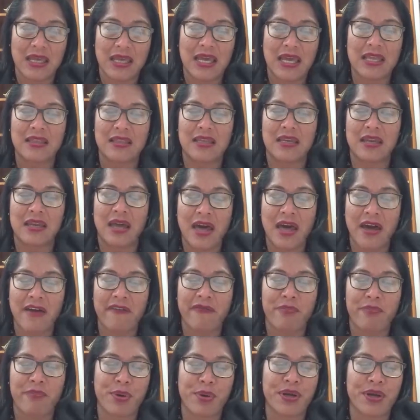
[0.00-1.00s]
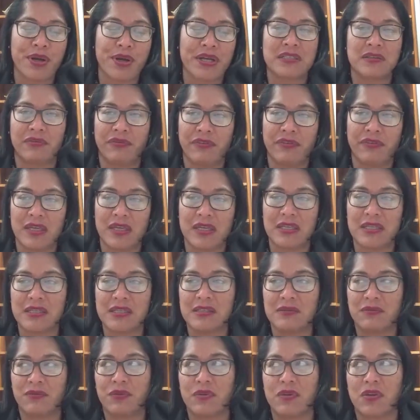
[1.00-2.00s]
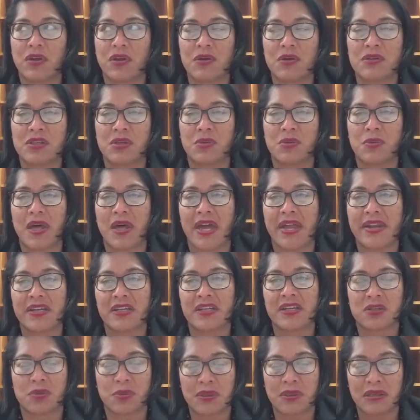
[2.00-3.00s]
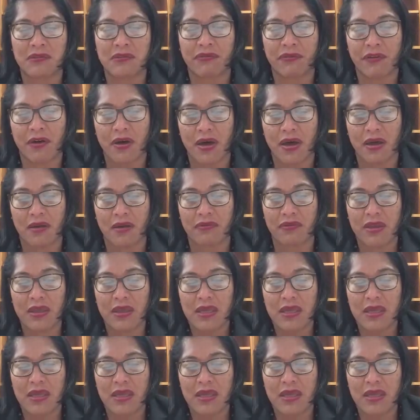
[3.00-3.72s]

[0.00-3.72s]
and then half price fares for those who are under 25.